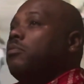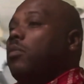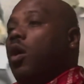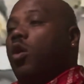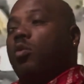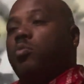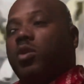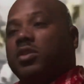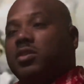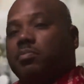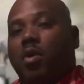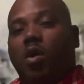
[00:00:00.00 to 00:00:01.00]
My homeboy
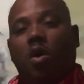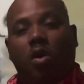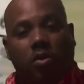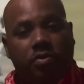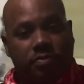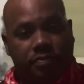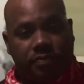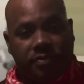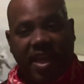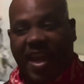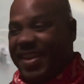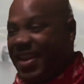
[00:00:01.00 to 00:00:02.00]
Jamal,
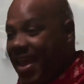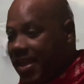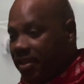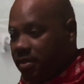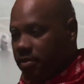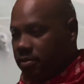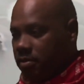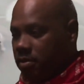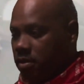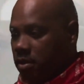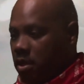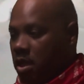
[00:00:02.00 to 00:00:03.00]
that night,
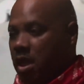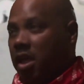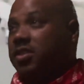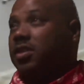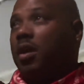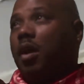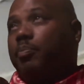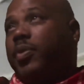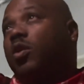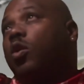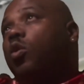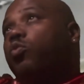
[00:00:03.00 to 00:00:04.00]
it's a
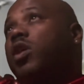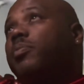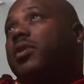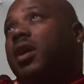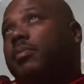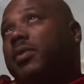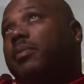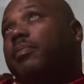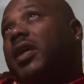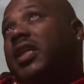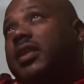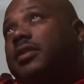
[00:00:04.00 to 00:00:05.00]
big old rip coming to
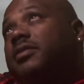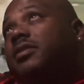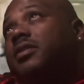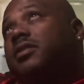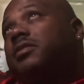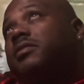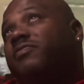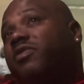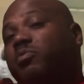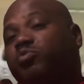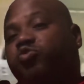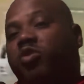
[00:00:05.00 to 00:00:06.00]
Billy.
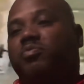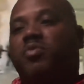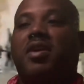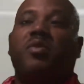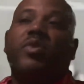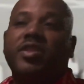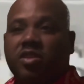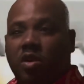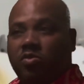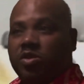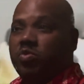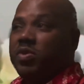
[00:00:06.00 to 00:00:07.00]
From West
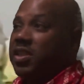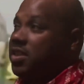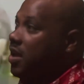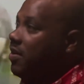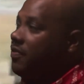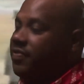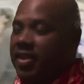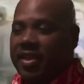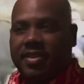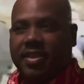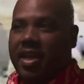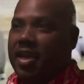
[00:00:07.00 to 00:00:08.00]
Coast 20s. I forget
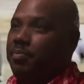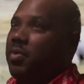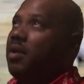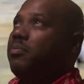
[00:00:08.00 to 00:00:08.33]
his name, man,